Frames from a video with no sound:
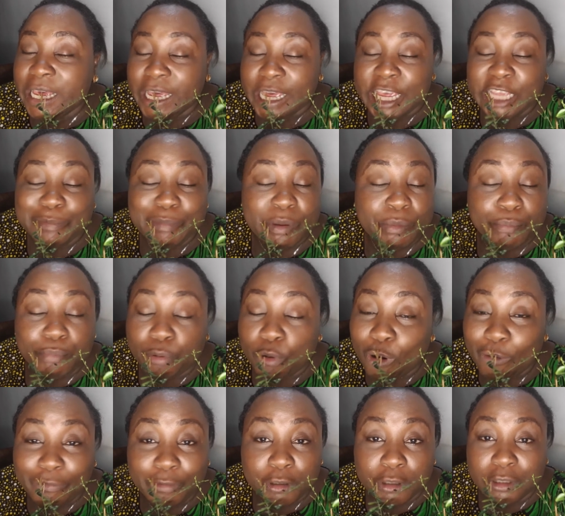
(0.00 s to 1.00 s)
It's been
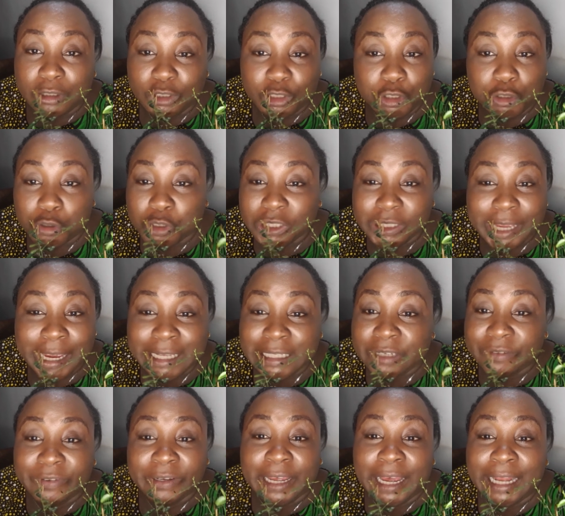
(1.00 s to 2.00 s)
proven
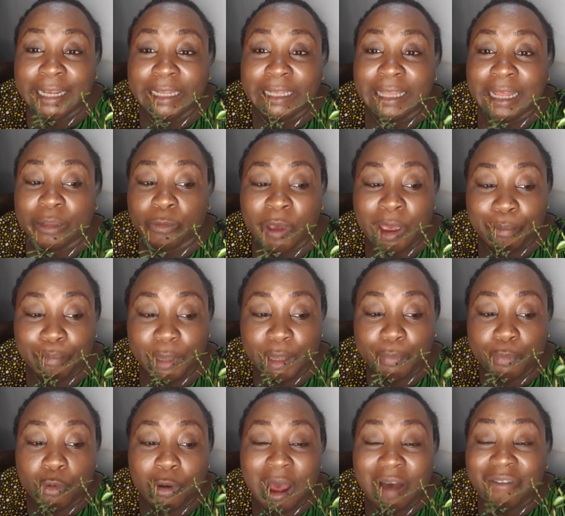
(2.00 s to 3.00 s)
scientifically that when
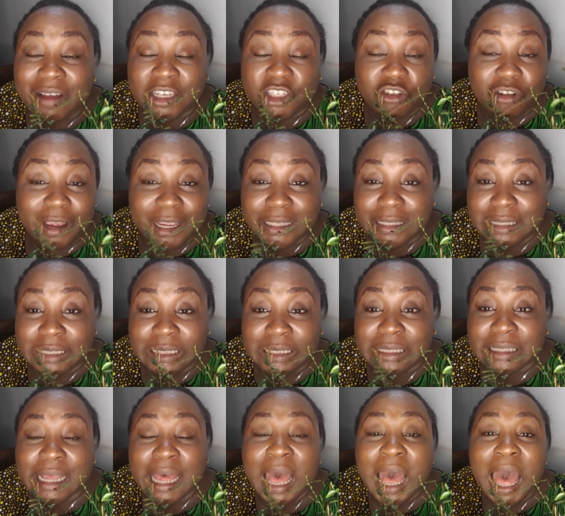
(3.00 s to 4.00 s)
people have arthritis
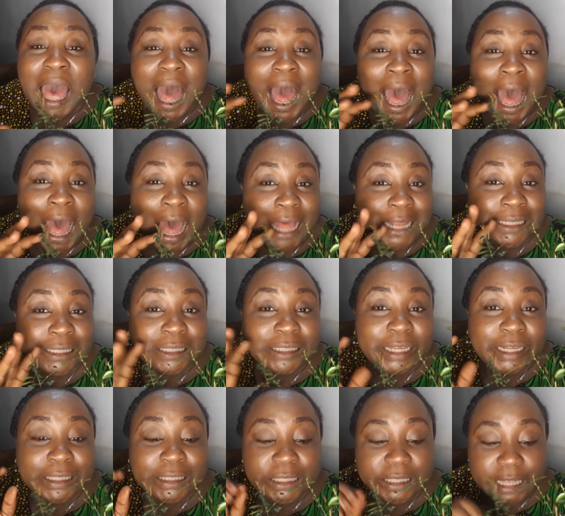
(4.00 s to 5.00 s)
and
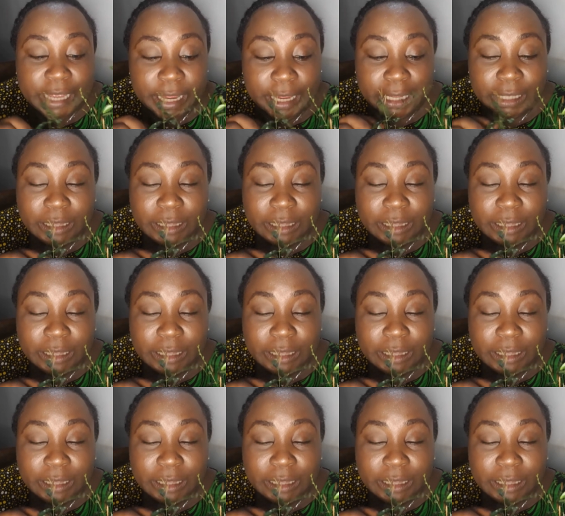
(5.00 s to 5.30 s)
they take